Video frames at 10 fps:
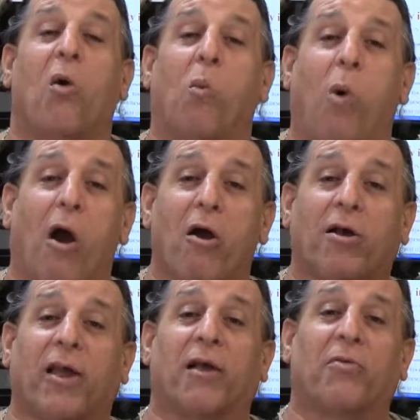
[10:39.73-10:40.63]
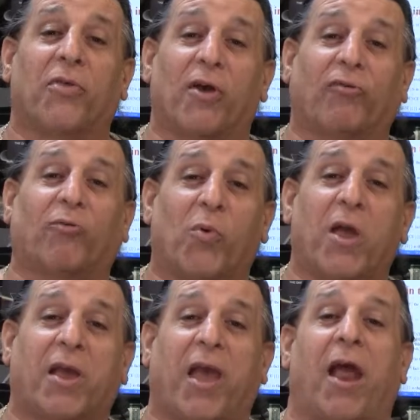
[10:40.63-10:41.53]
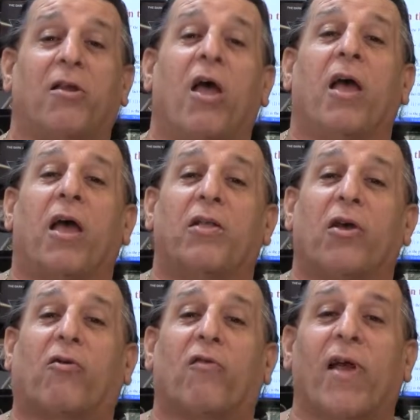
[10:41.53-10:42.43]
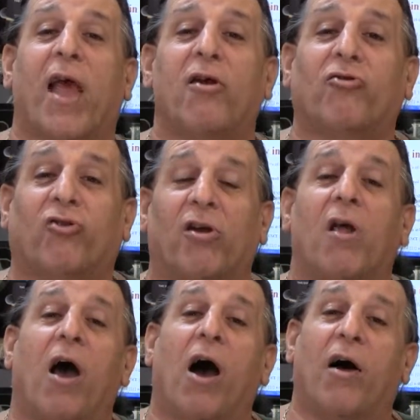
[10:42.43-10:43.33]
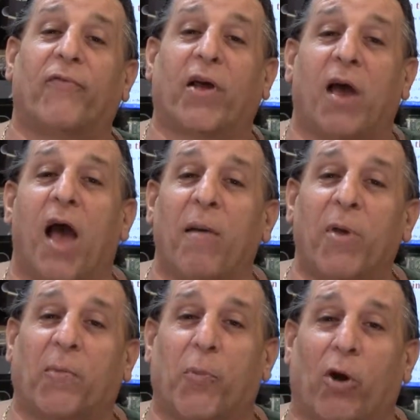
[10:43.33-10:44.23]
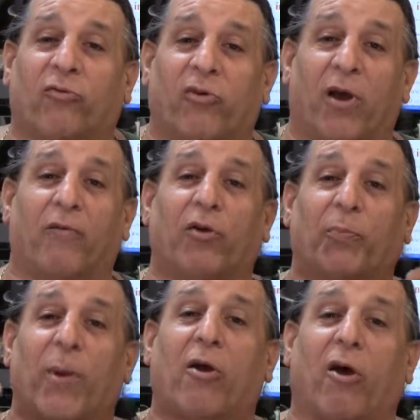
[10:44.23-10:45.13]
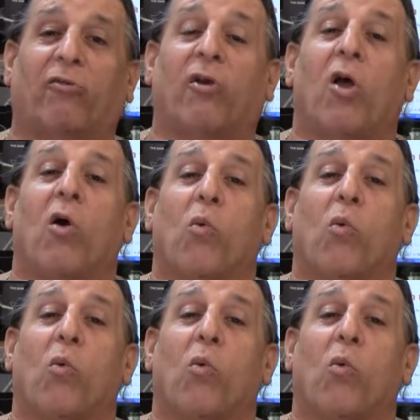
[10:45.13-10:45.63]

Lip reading: working this weekend in the creation of a comic book series, because